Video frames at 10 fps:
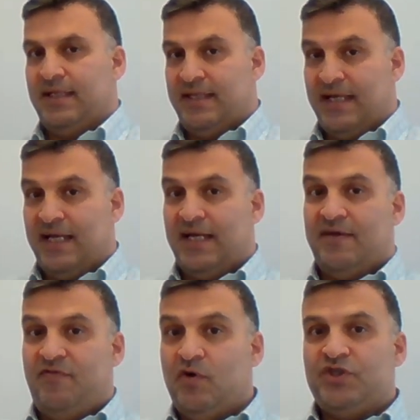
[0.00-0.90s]

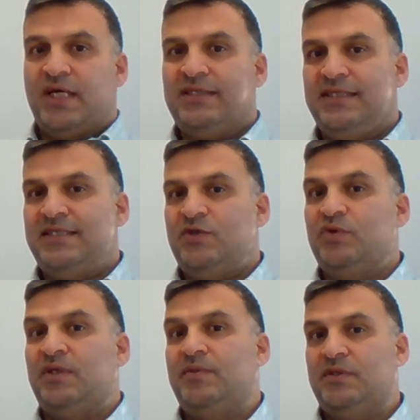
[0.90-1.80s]
The flowchart is
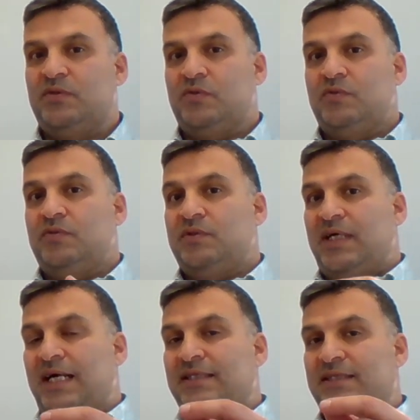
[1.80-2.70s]
suitable to
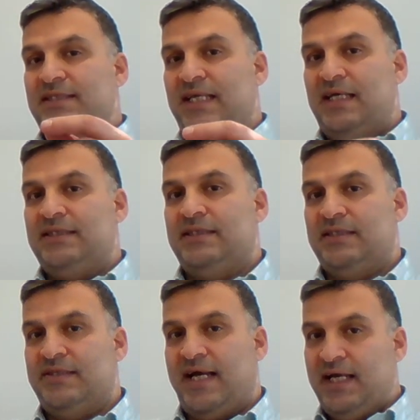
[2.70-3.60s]
understand
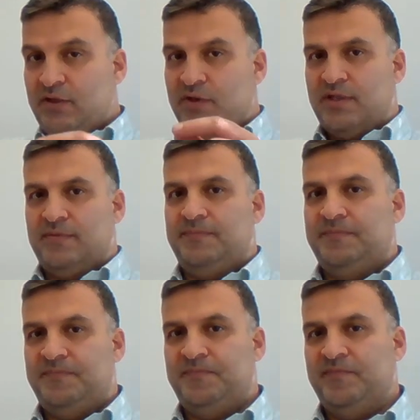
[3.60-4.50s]
the algorithm
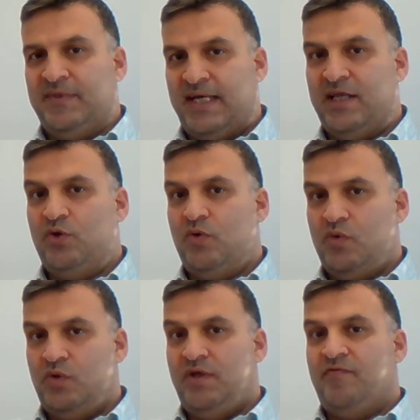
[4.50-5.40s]
and
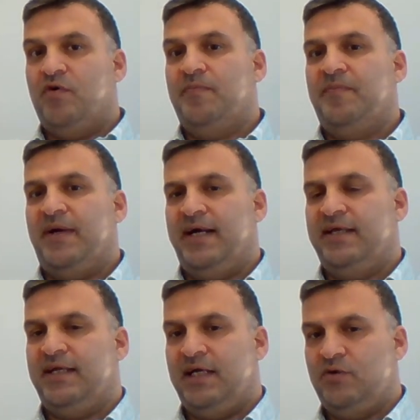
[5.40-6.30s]
to develop
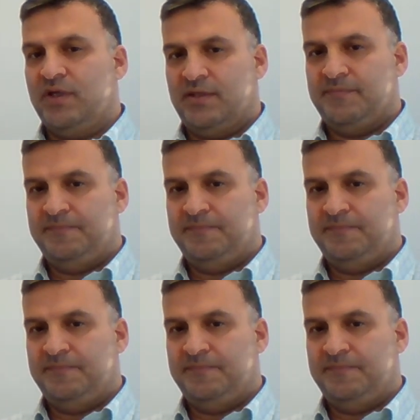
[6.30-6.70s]
an algorithm.